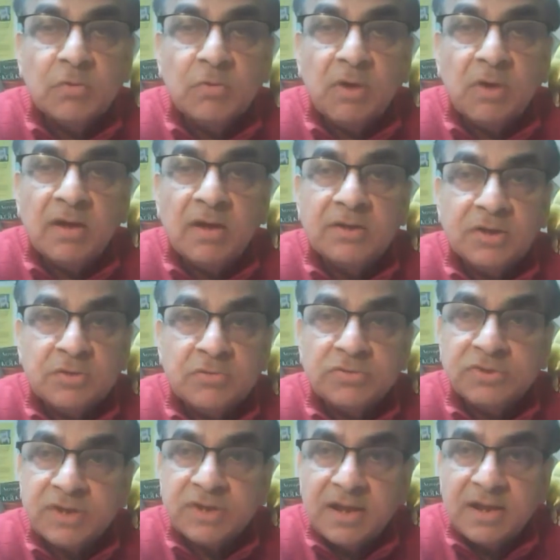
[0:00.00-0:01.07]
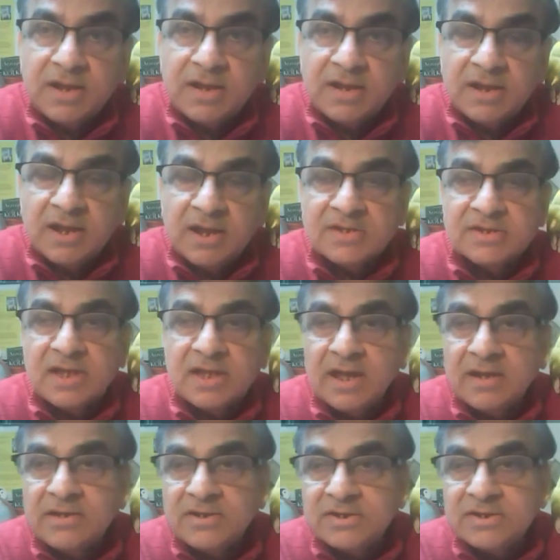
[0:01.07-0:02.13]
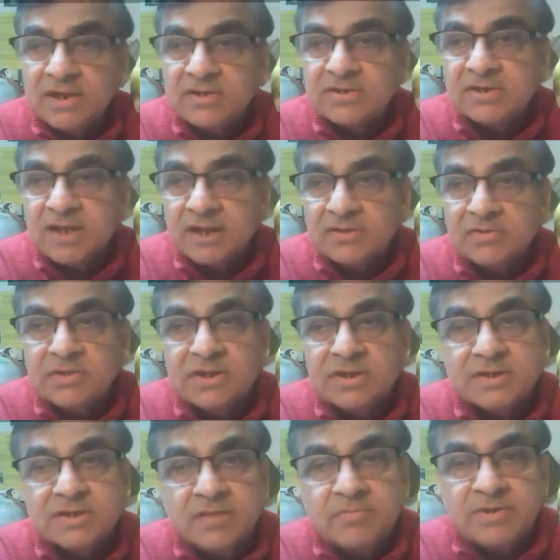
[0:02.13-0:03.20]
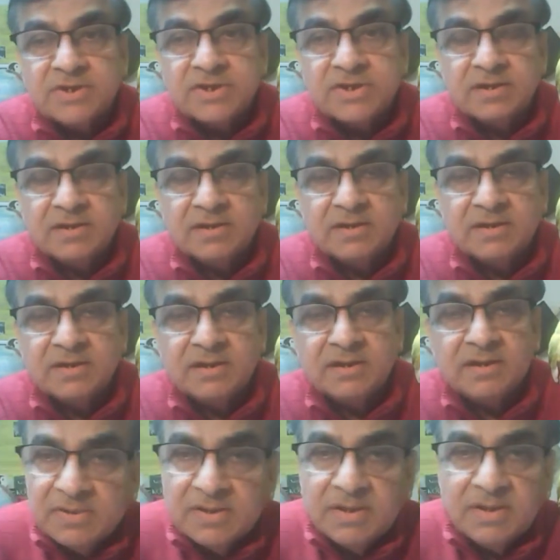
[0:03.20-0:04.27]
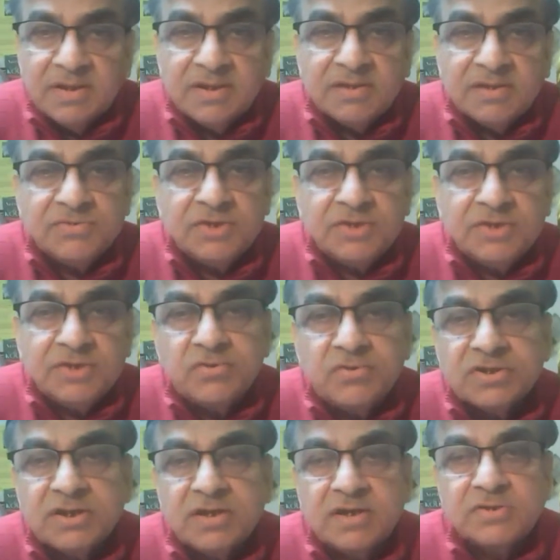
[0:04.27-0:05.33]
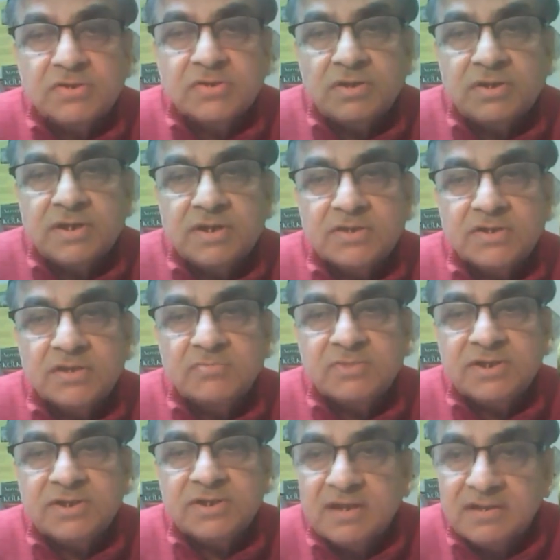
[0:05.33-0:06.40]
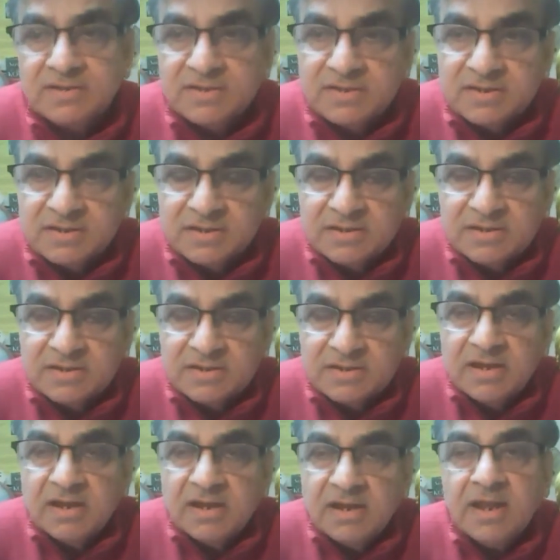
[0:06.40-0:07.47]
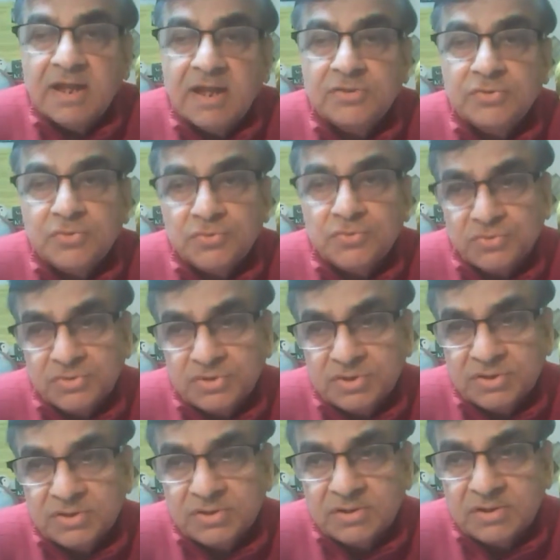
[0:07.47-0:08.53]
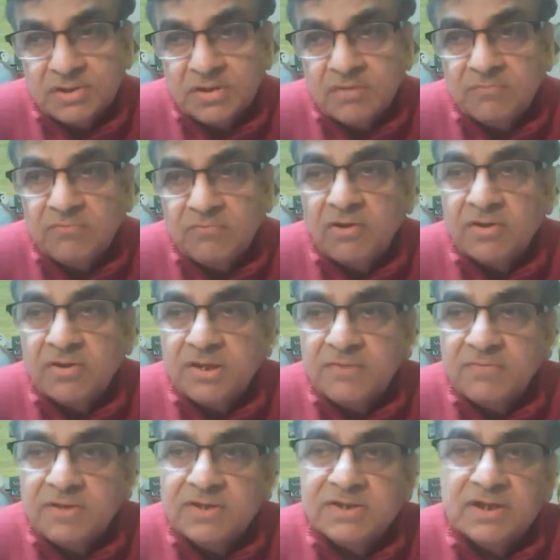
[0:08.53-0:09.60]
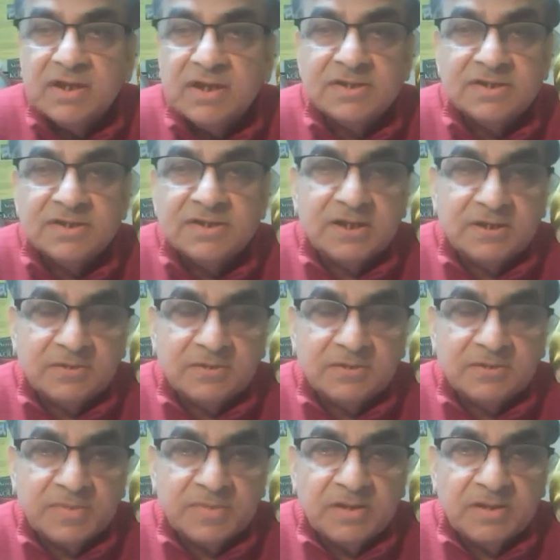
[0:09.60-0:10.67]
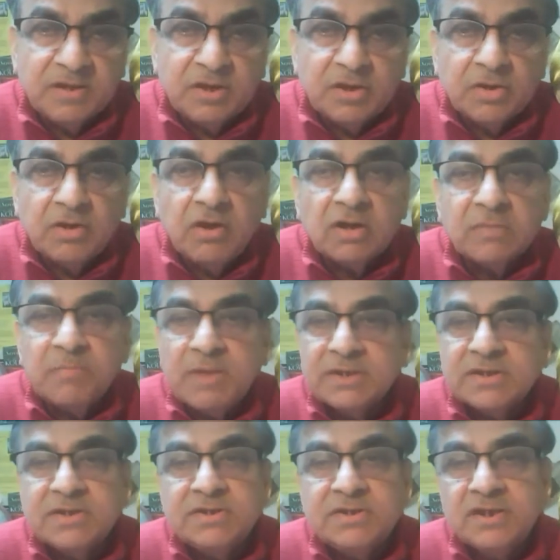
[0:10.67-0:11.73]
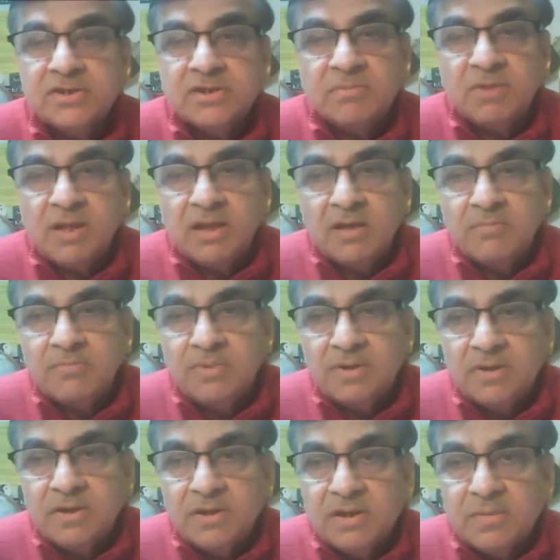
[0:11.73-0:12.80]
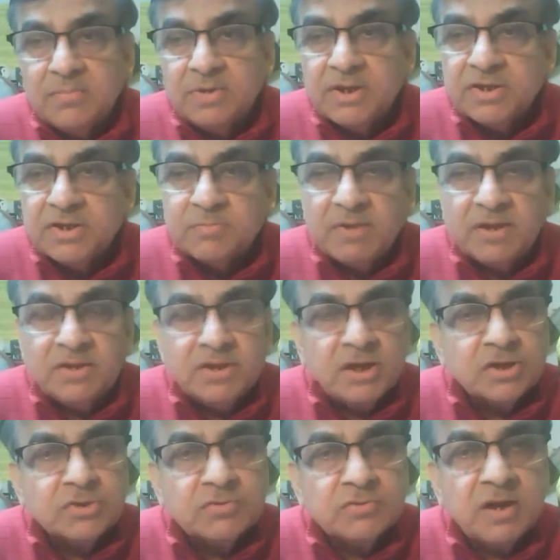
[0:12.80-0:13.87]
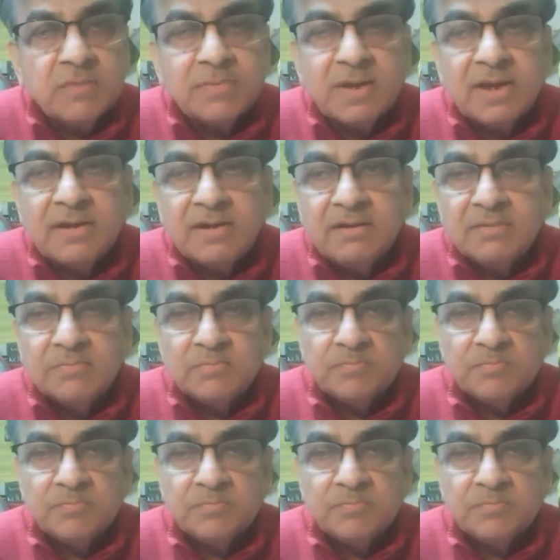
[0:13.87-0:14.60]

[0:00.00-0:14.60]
World Youth Day as Anglicized Catholic celebration. Jesuits are soldiers of Jesus, lay Jews for evangelization, not messengers of love, preached by Yeshua of Canaan.